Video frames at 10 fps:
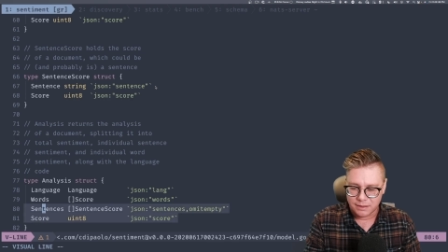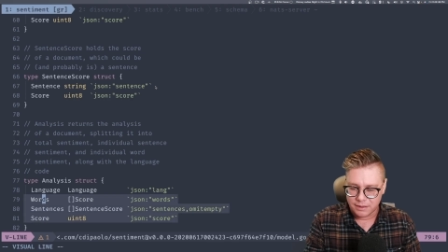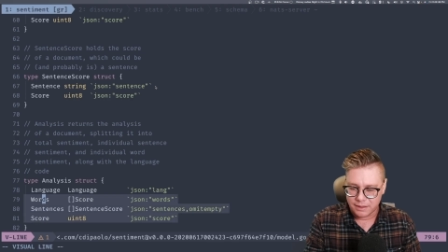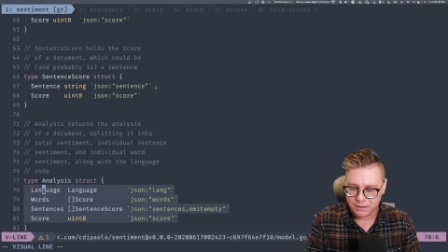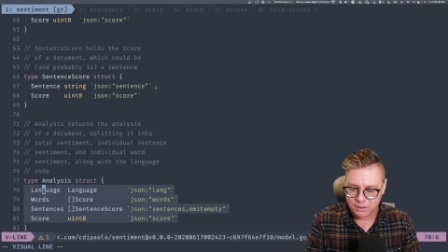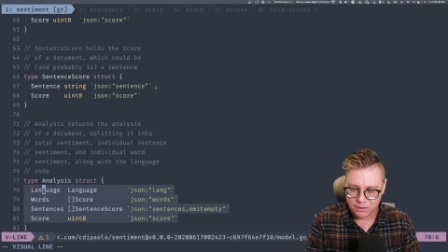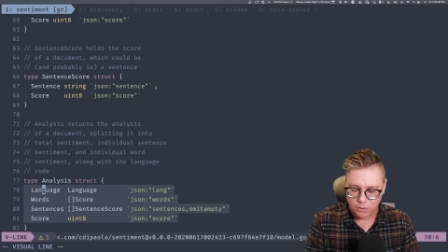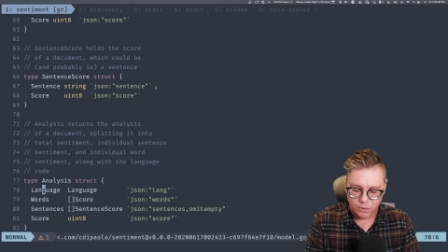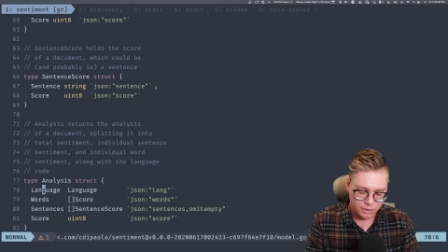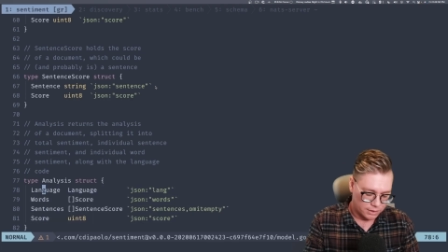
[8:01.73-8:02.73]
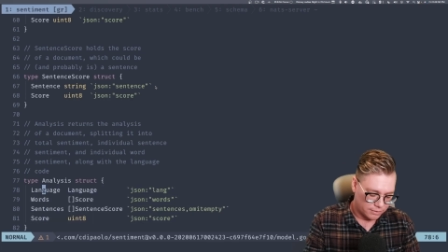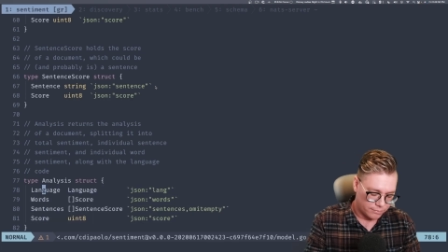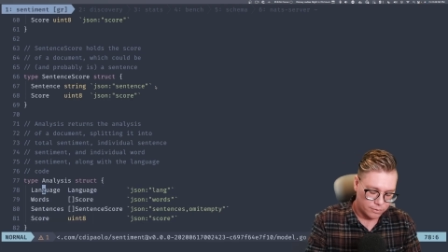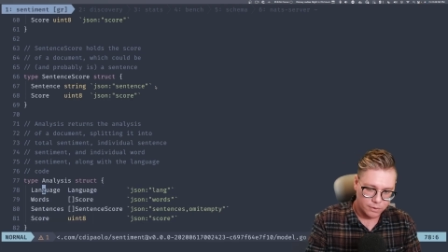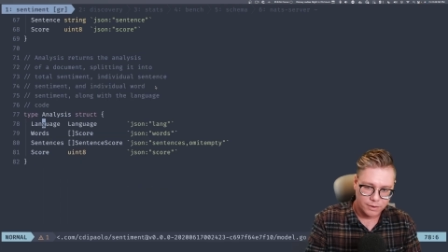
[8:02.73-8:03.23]
and a score
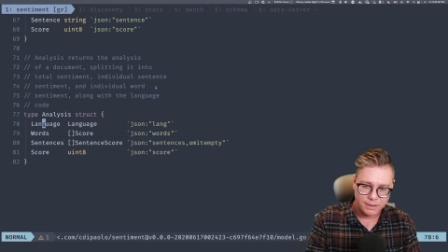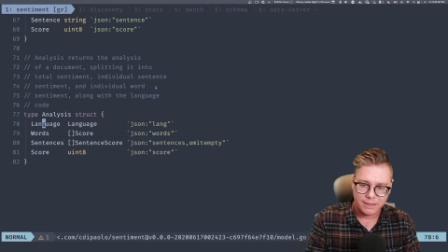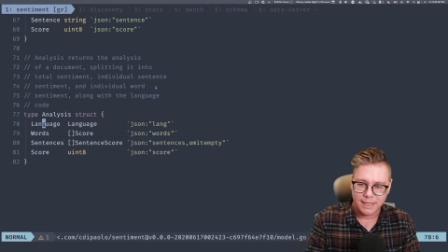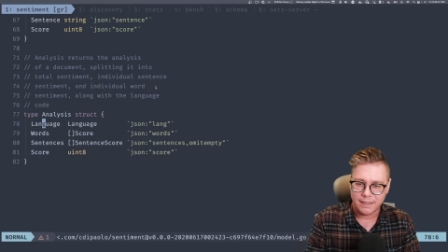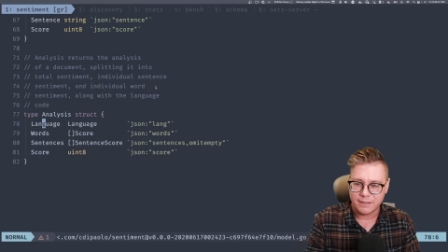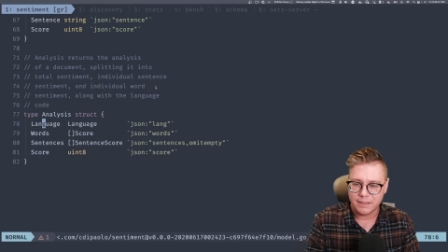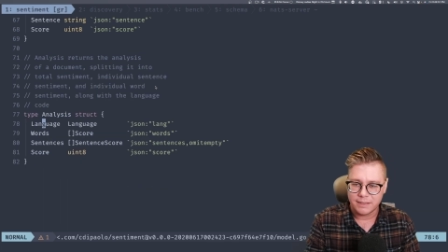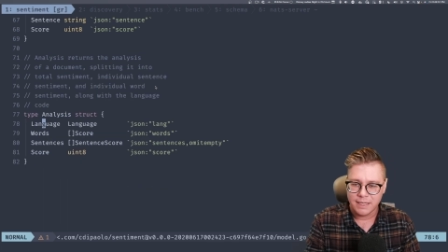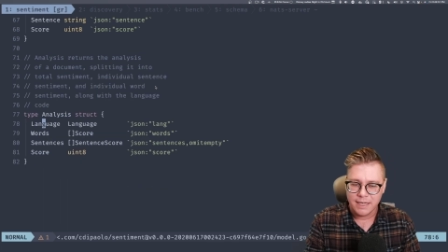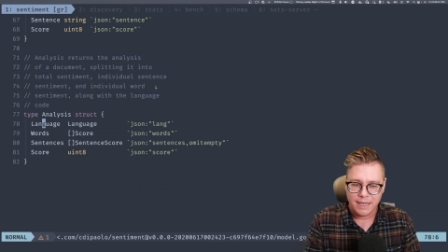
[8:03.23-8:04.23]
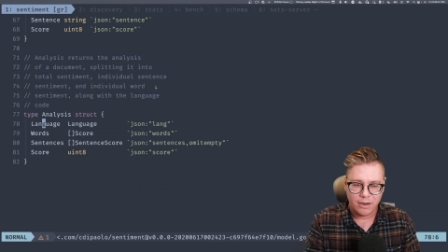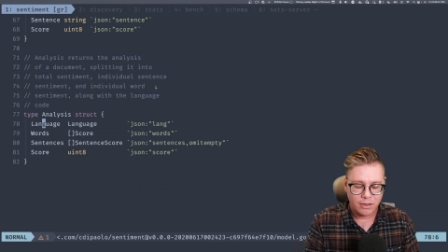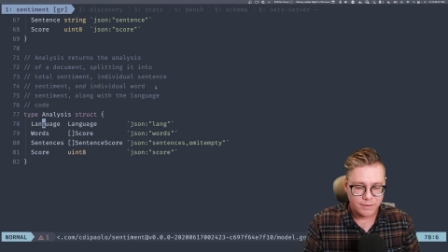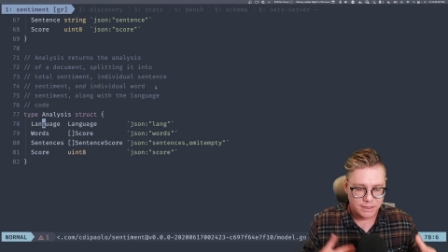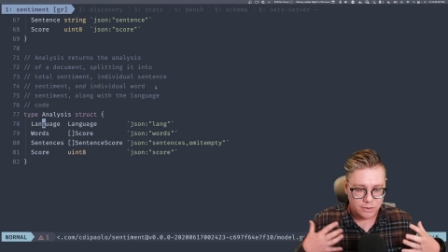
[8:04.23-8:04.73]
for this analysis. And
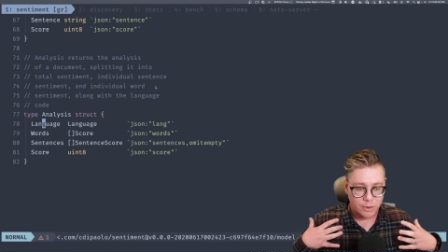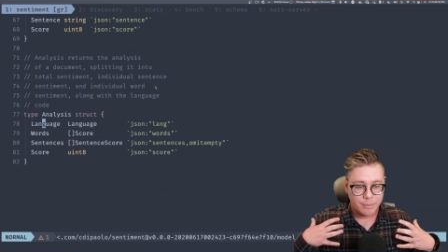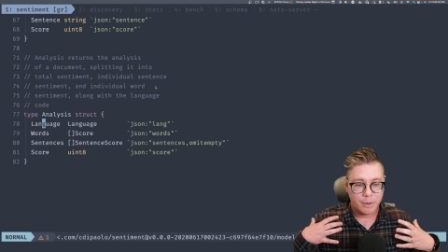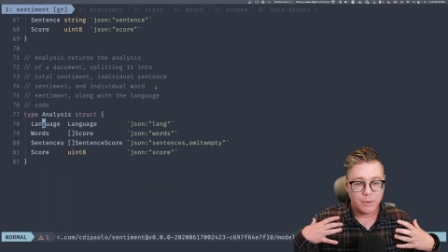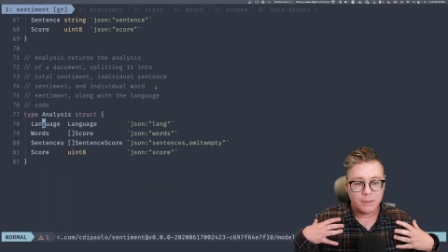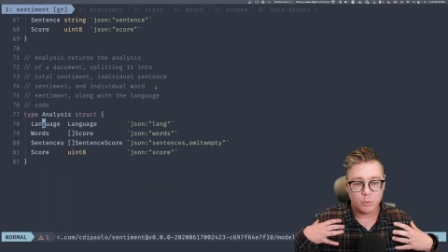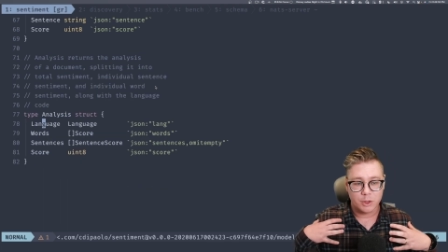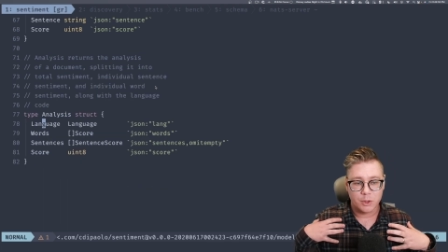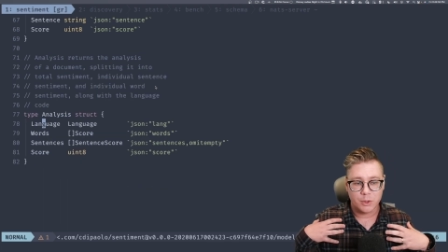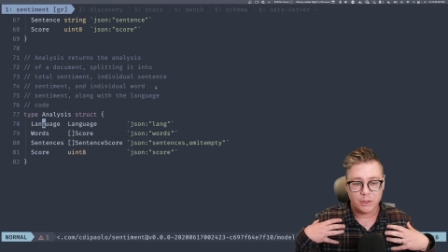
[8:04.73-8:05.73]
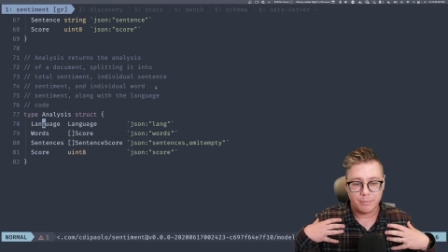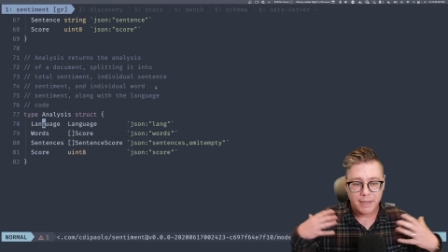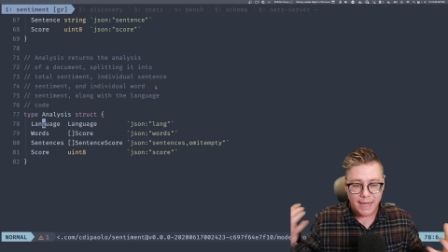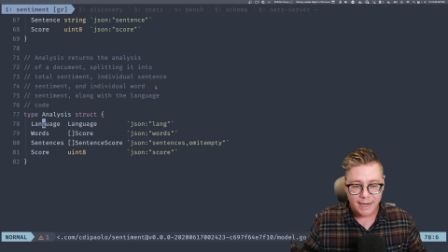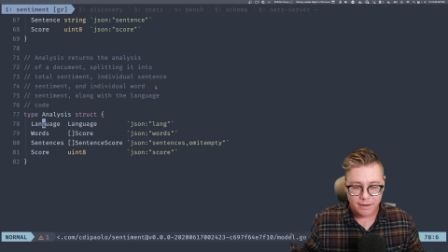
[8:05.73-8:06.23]
all of this is going to be what's returned
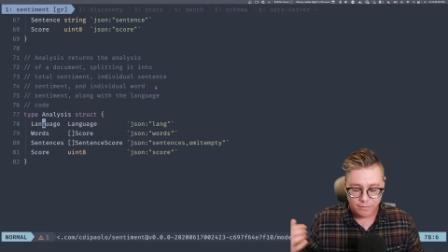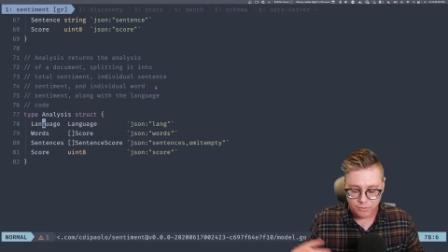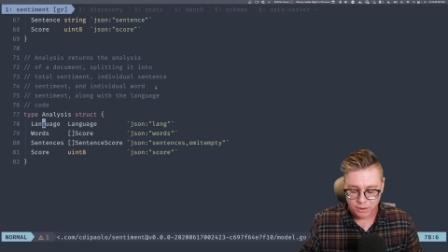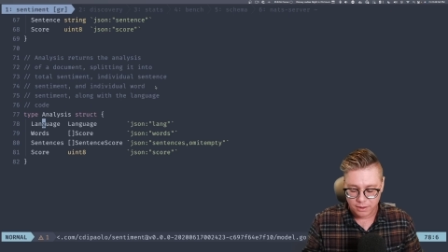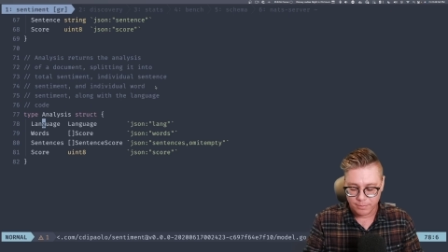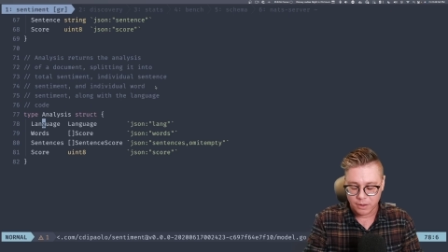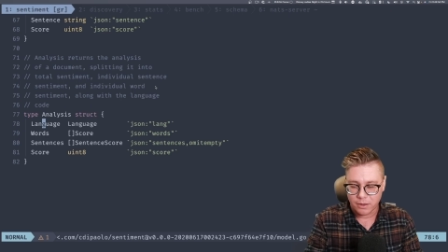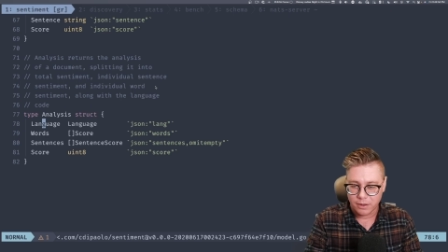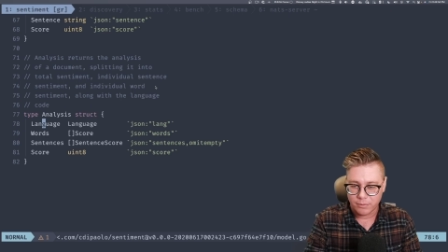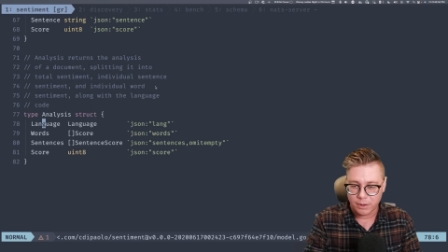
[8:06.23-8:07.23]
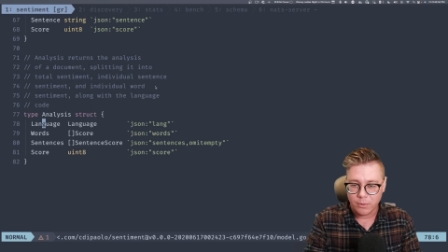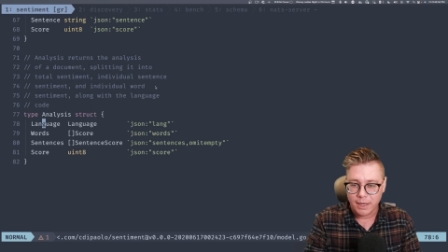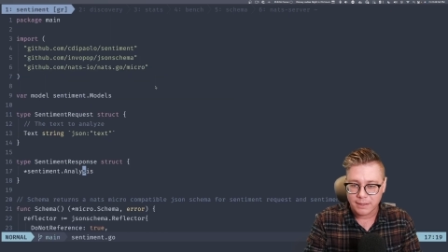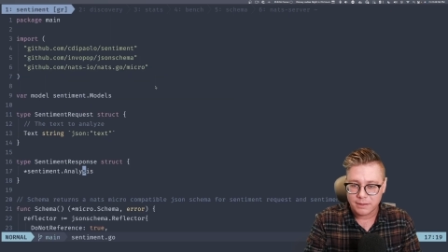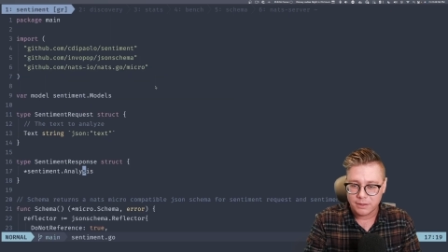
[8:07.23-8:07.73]
back from our
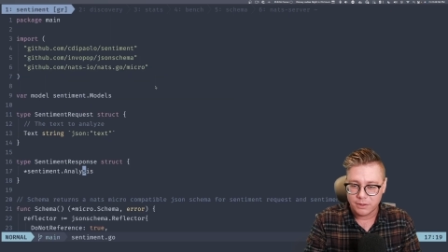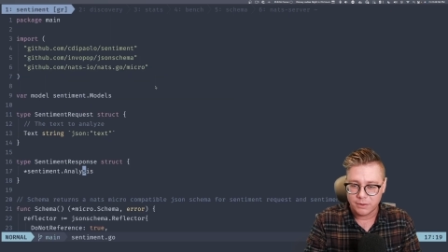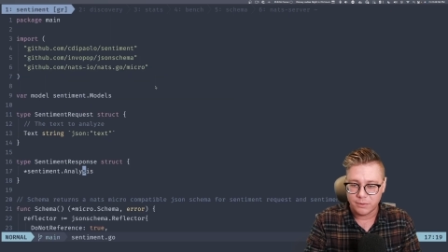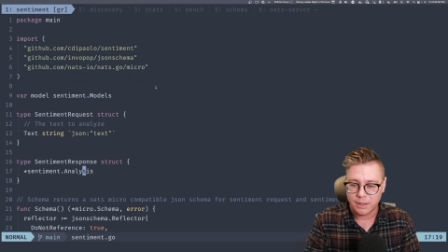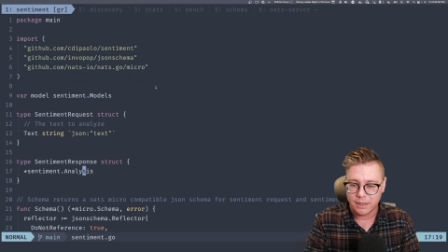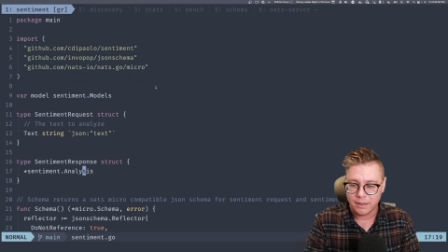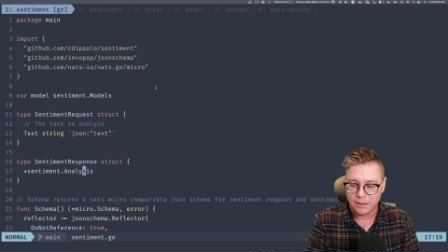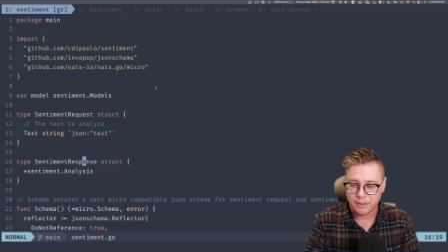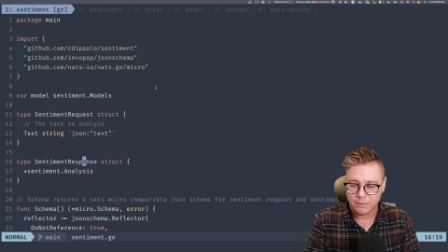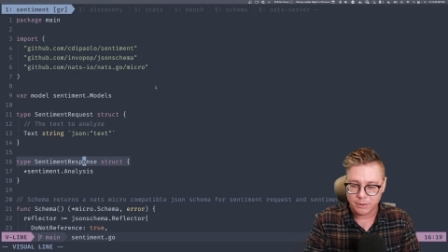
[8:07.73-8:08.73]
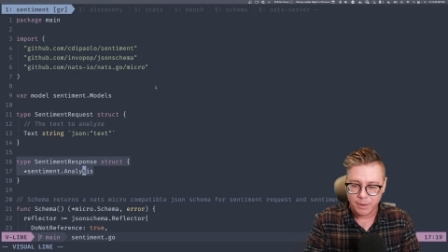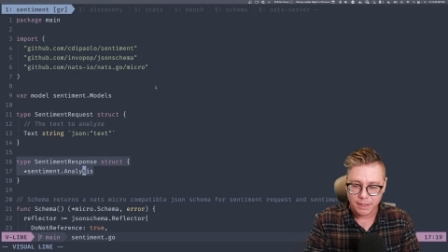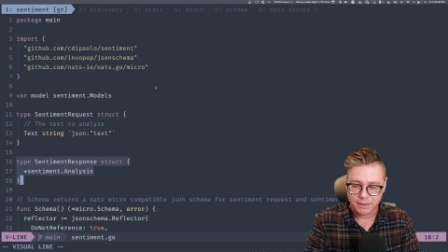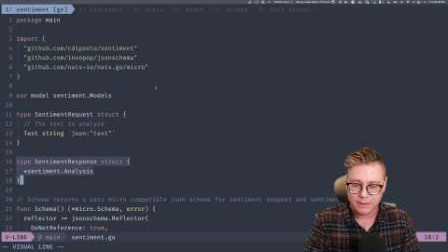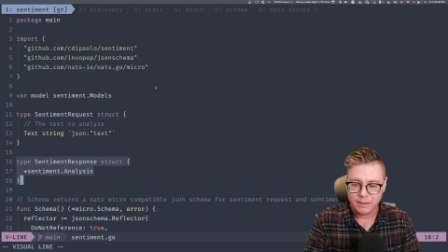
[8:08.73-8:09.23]
request to this
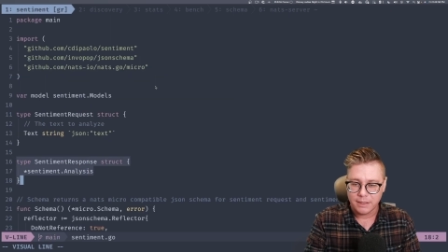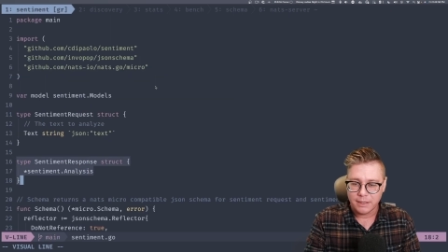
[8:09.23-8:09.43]
response.